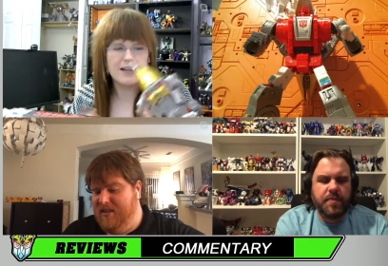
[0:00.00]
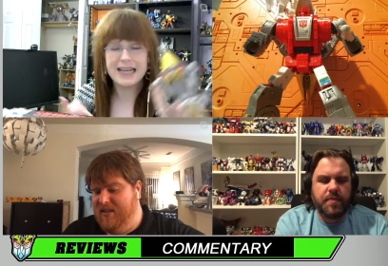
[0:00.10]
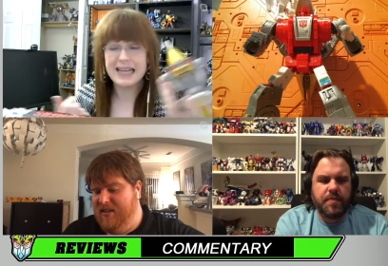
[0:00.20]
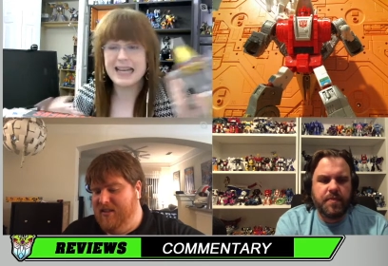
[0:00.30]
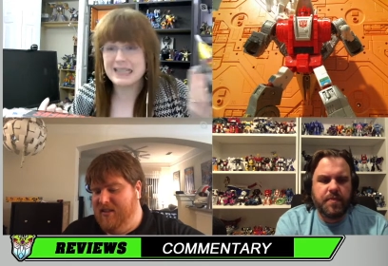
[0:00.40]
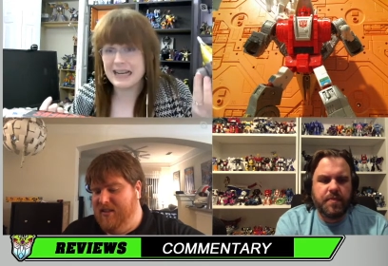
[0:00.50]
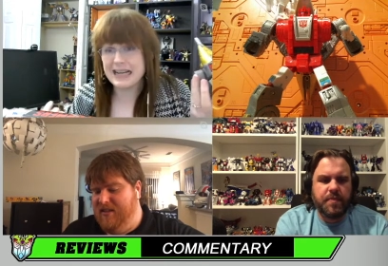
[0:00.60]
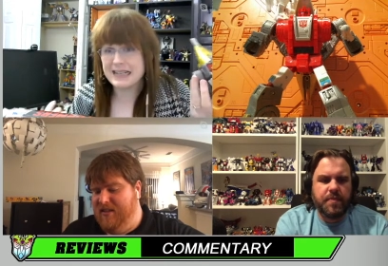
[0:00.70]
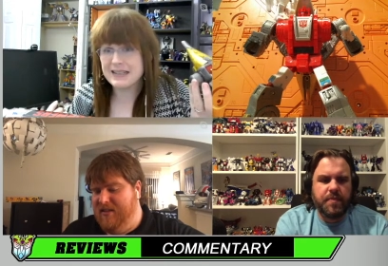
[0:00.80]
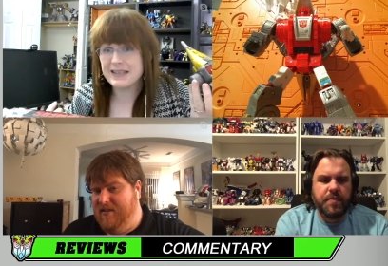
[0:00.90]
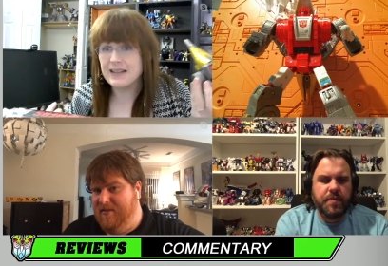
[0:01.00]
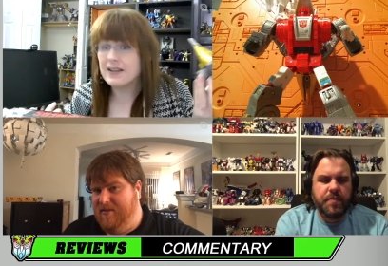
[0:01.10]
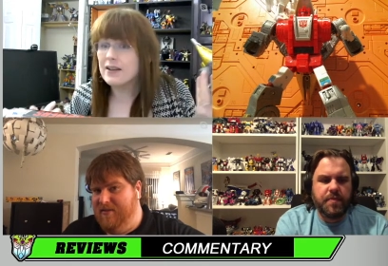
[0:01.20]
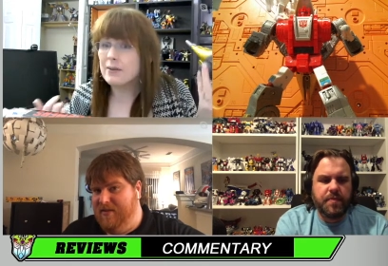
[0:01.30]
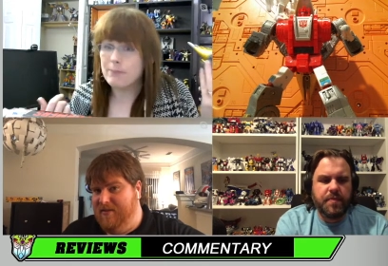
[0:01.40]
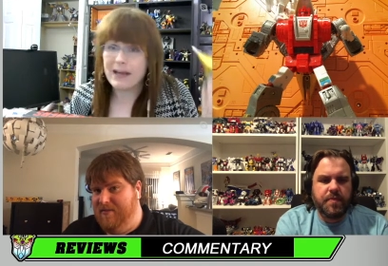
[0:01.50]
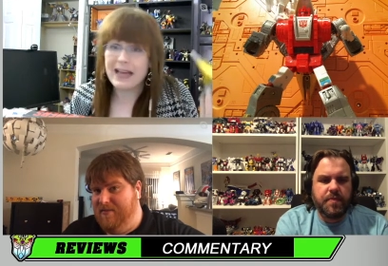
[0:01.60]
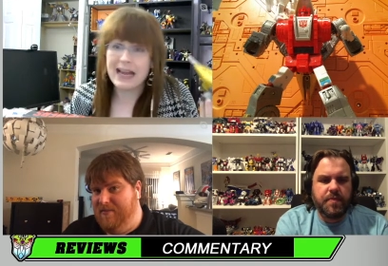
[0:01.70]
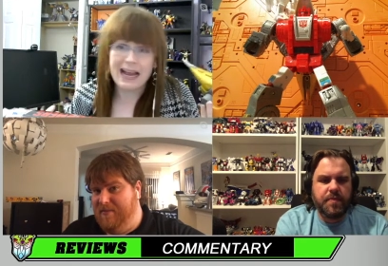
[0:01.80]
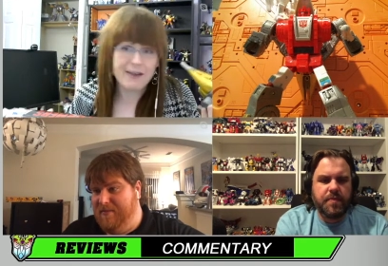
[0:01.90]
Speaker 1: And that is nice.
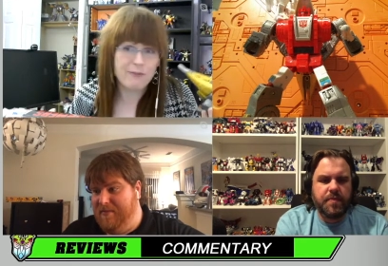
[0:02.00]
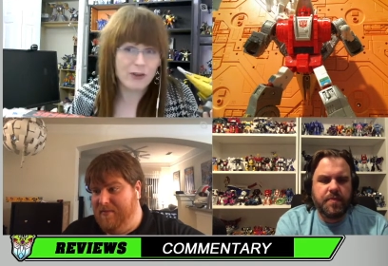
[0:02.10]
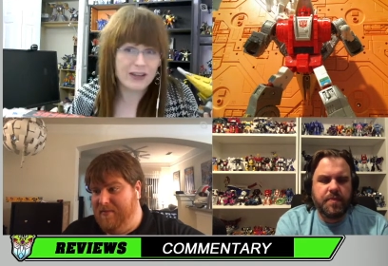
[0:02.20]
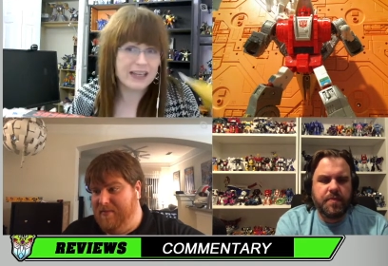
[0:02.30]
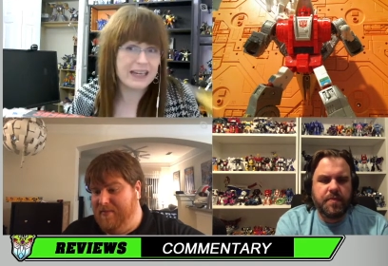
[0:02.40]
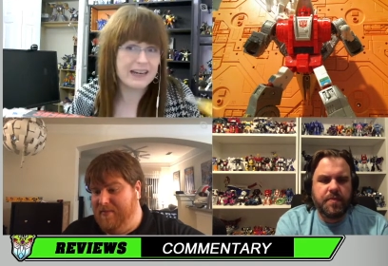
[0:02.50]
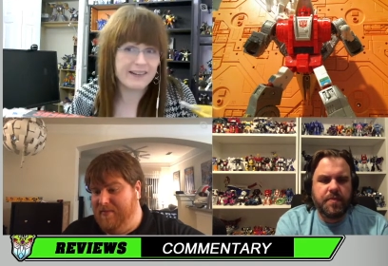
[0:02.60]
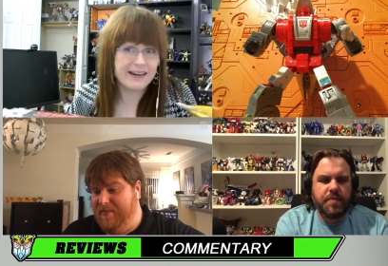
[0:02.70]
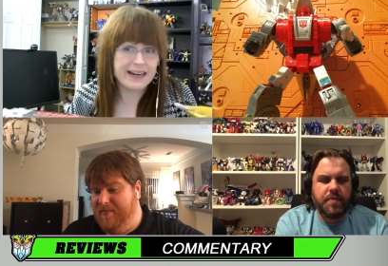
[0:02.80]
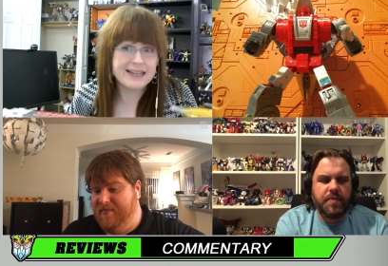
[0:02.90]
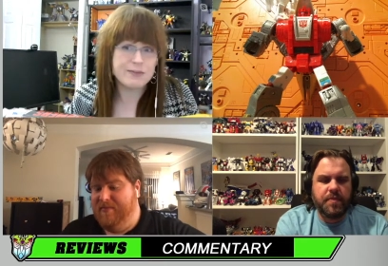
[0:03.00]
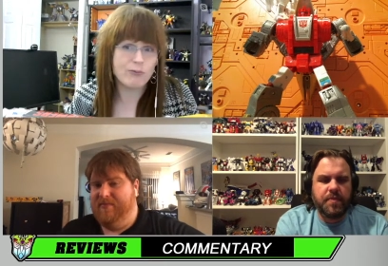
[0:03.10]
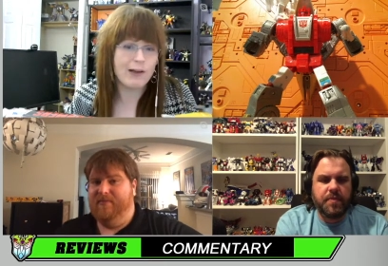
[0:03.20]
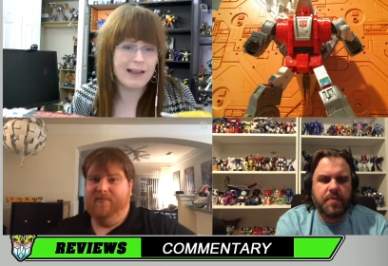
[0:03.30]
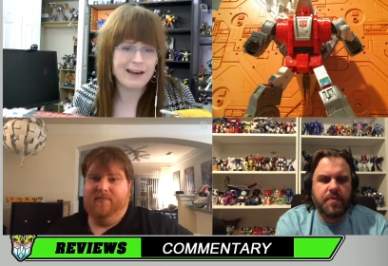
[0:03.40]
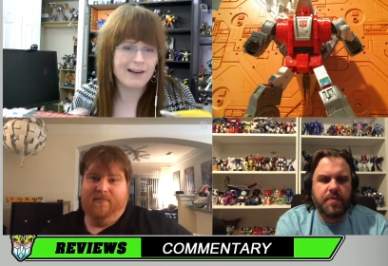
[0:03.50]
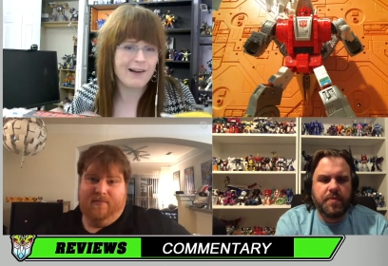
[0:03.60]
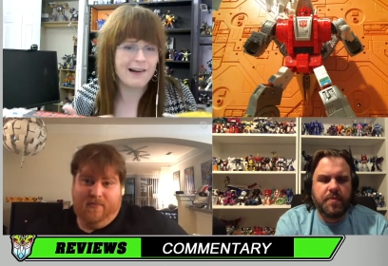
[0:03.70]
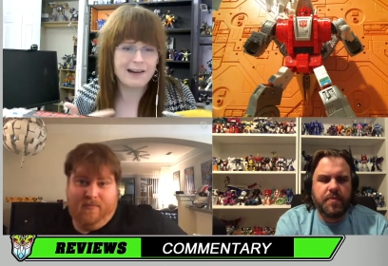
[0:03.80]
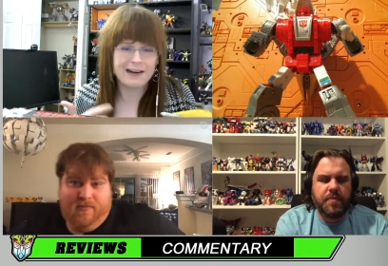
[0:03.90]
But I am really curious what
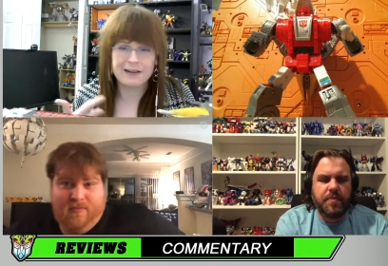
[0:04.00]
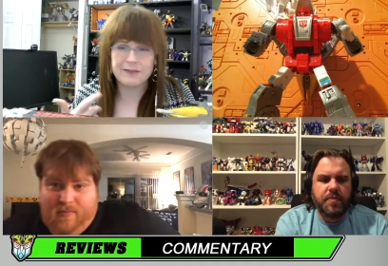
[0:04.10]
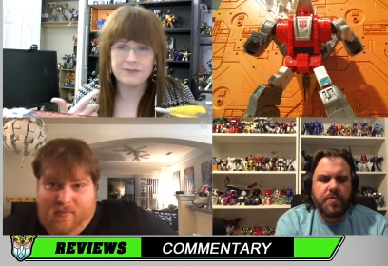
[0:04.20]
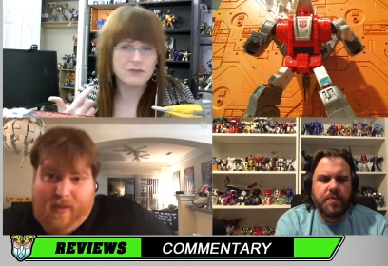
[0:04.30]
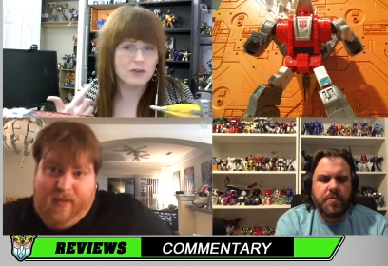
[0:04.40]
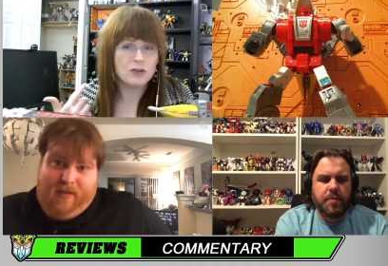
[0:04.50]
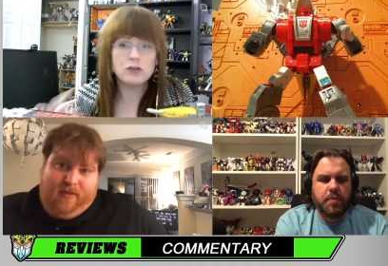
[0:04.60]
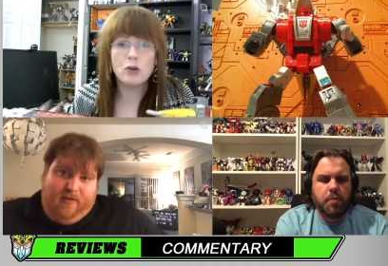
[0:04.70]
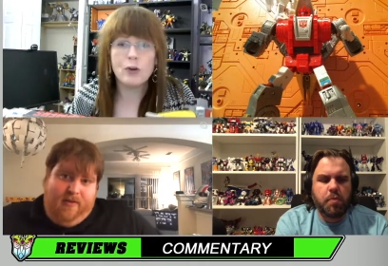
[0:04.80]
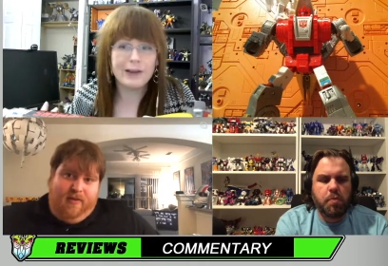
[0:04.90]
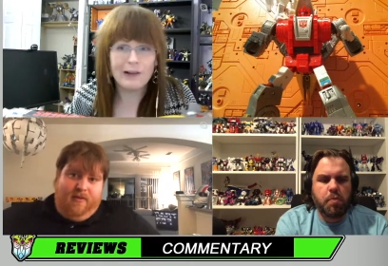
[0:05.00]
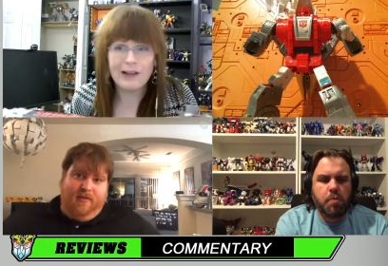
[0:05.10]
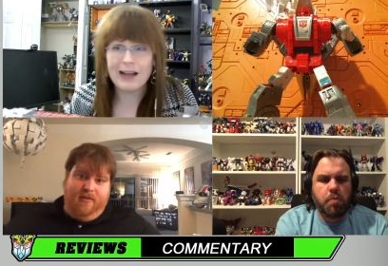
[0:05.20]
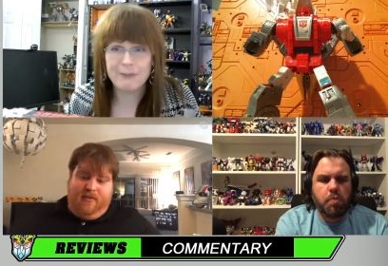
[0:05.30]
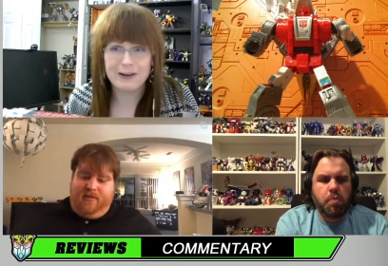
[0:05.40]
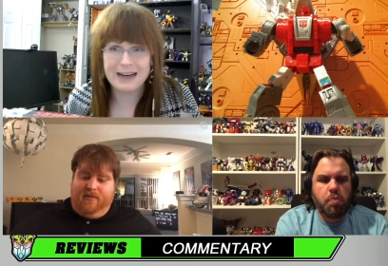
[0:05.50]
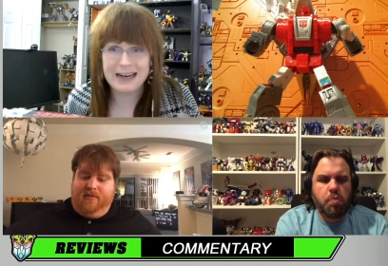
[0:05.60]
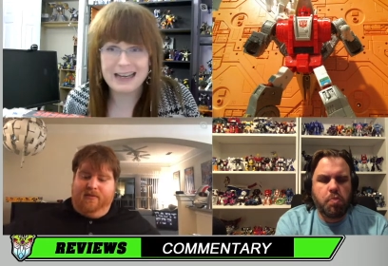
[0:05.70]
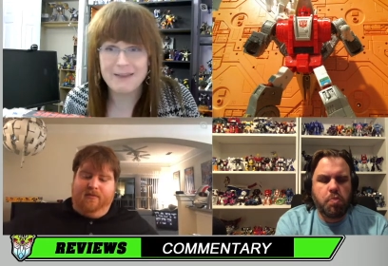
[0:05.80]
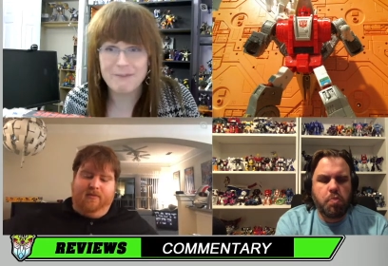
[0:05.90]
our loyal
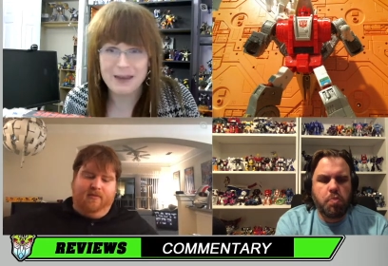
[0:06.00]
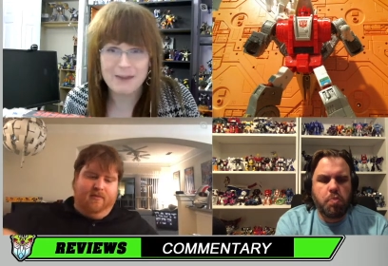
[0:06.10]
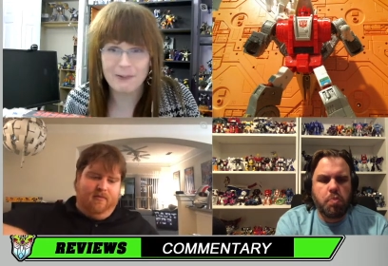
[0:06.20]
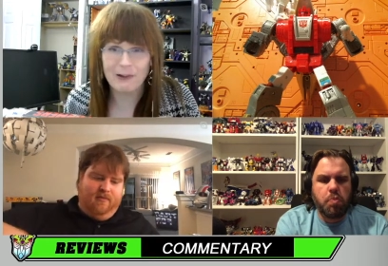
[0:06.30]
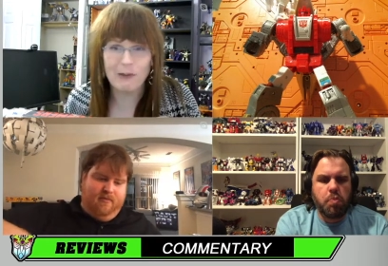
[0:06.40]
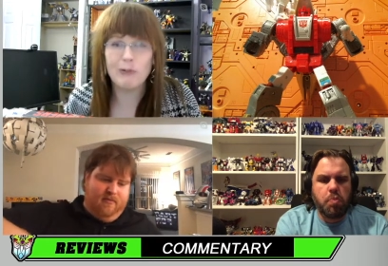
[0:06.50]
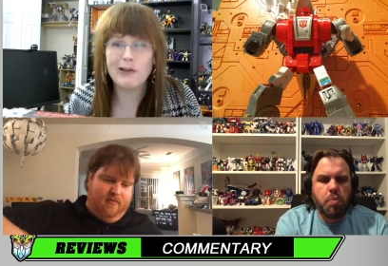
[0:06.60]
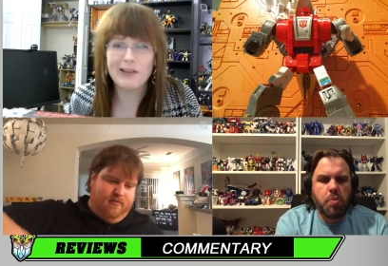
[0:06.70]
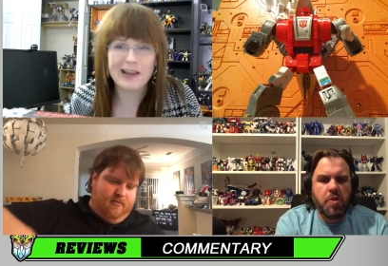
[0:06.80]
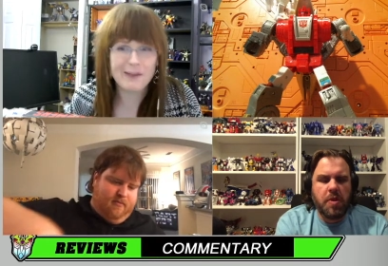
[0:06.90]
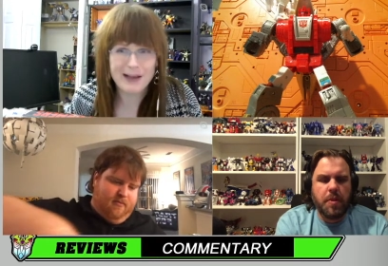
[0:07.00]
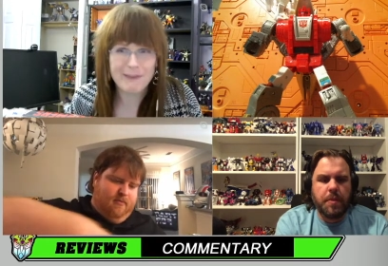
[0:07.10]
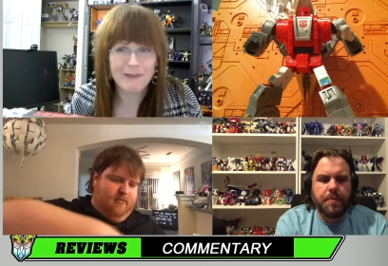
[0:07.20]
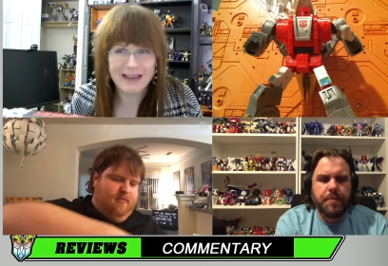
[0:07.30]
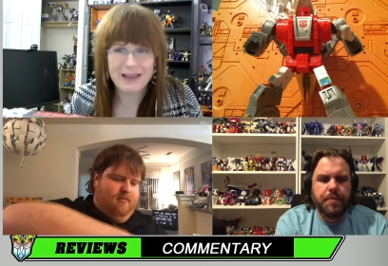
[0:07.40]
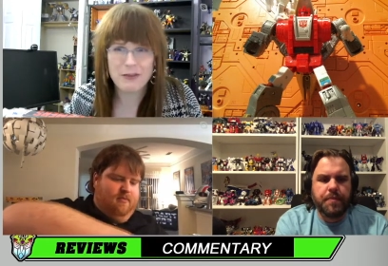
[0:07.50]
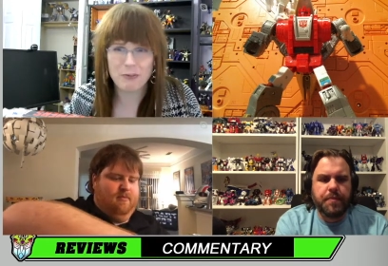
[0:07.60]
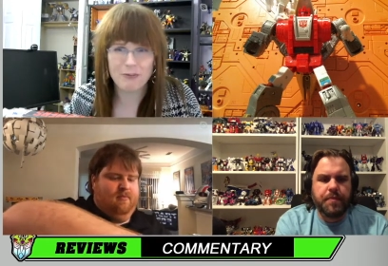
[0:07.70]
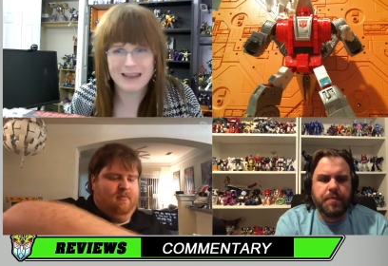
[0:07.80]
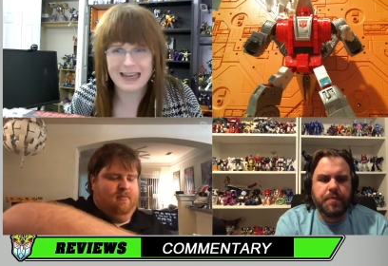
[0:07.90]
upgrade kit people will come up with
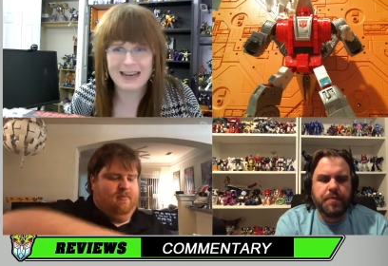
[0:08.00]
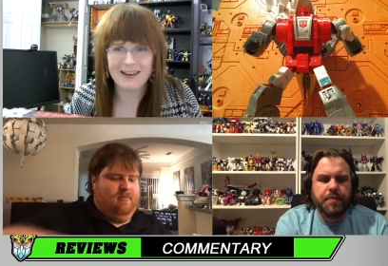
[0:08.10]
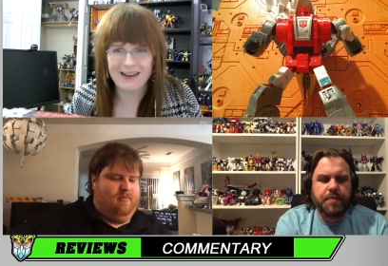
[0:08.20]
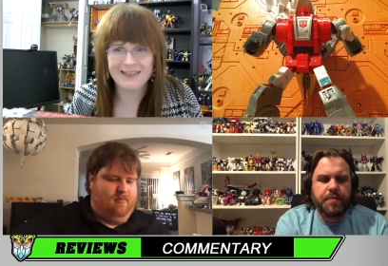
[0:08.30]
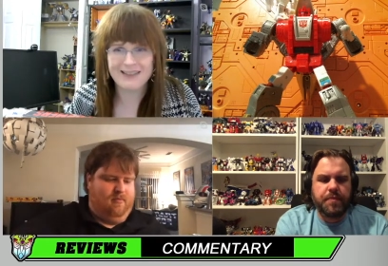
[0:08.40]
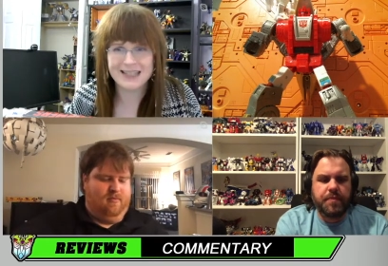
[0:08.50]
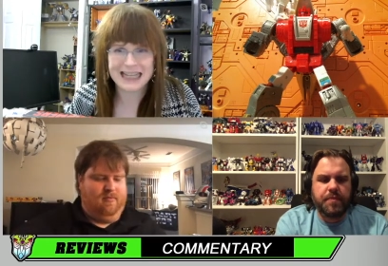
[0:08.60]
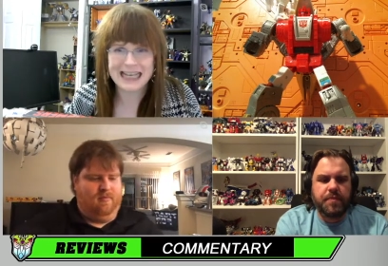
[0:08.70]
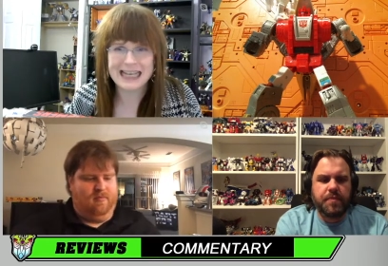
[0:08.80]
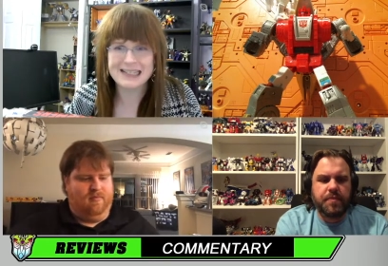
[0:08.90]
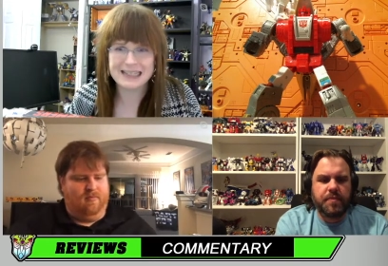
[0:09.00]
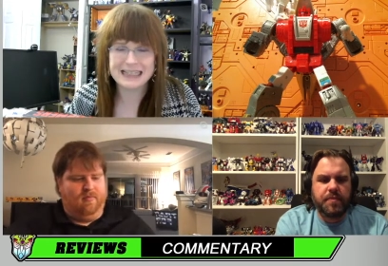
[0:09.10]
when they get around to this,